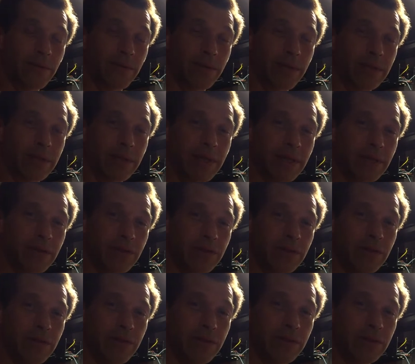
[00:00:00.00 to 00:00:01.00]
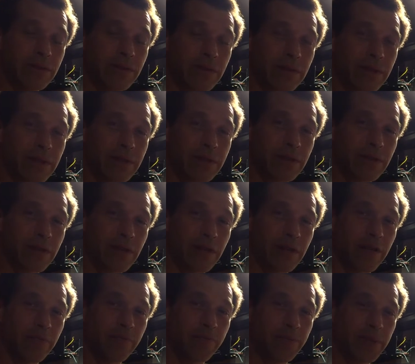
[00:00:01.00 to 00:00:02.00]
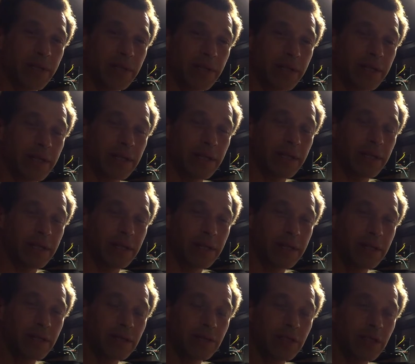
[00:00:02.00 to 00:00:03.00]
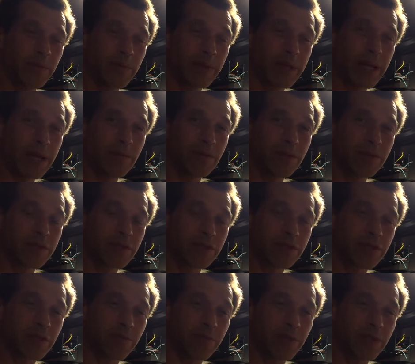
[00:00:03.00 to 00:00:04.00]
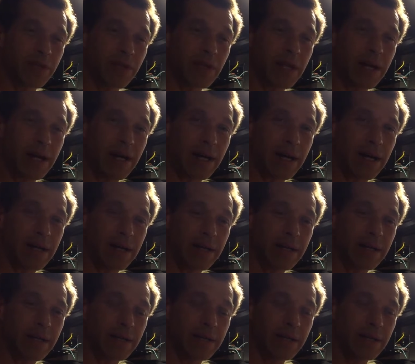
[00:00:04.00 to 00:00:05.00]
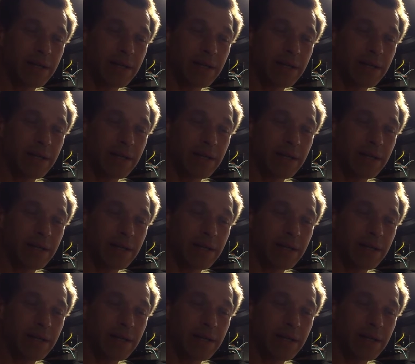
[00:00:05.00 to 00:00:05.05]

What they lose is their ability to be able to supply